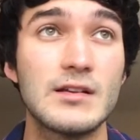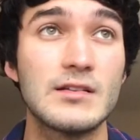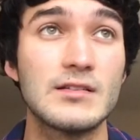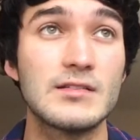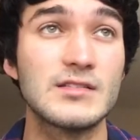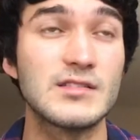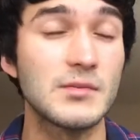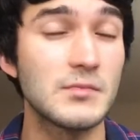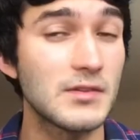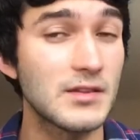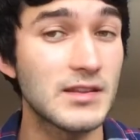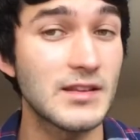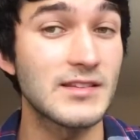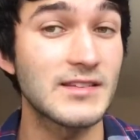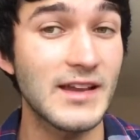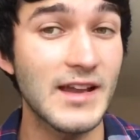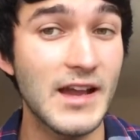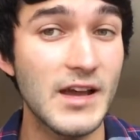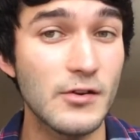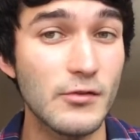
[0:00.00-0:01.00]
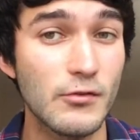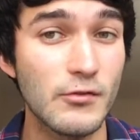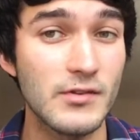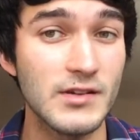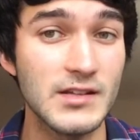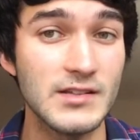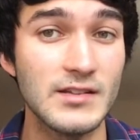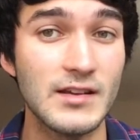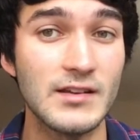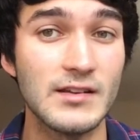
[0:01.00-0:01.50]
Some of the things I had
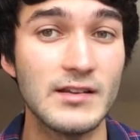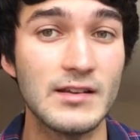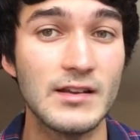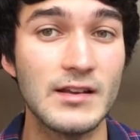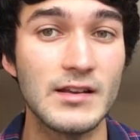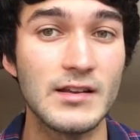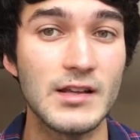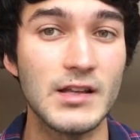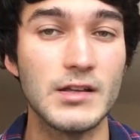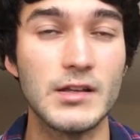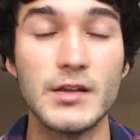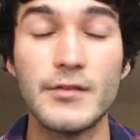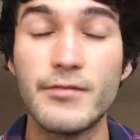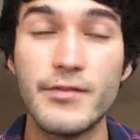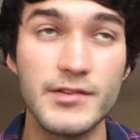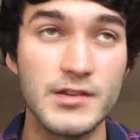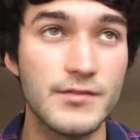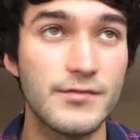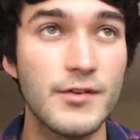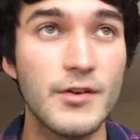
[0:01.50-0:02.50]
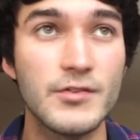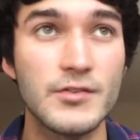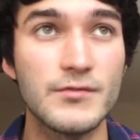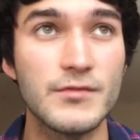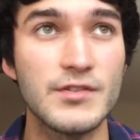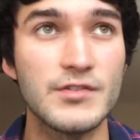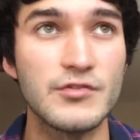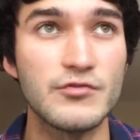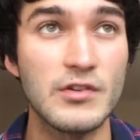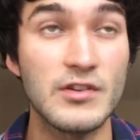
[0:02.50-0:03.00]
already done. Like no fizzy foods and
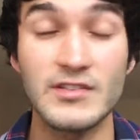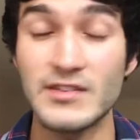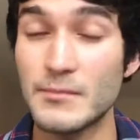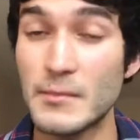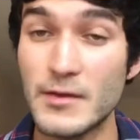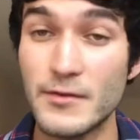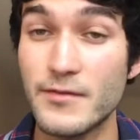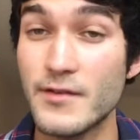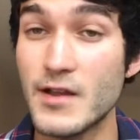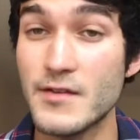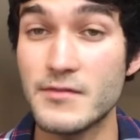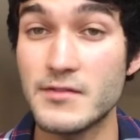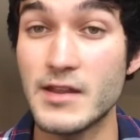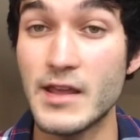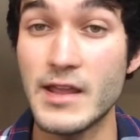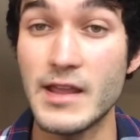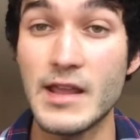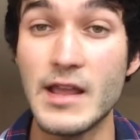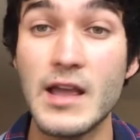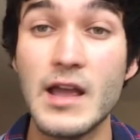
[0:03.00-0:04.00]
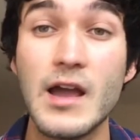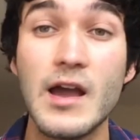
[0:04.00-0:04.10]
fizzy drinks, and my 5 a day.